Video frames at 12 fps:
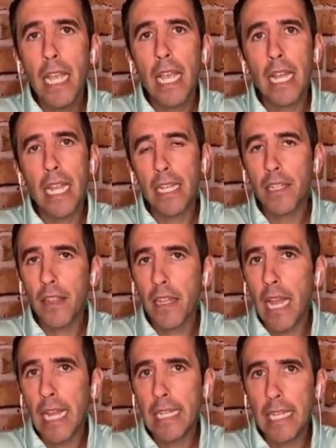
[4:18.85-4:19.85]
and into the
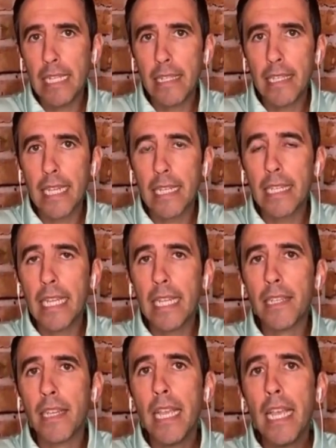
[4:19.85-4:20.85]

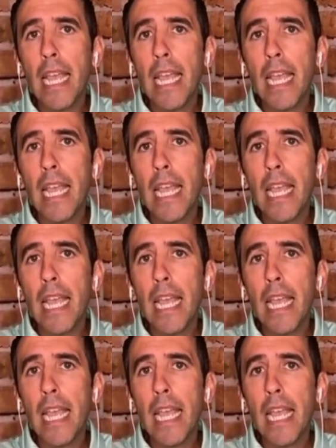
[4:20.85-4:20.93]
1960s.